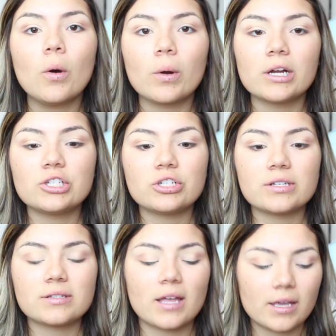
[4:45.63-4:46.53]
or it's
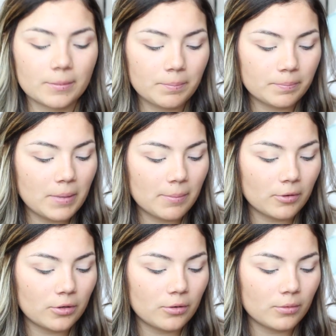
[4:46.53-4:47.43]
just like
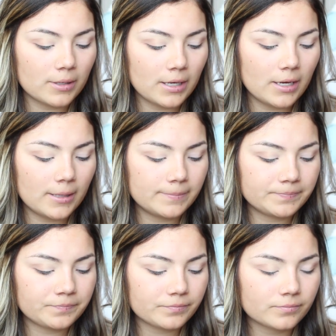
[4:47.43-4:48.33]
people who um,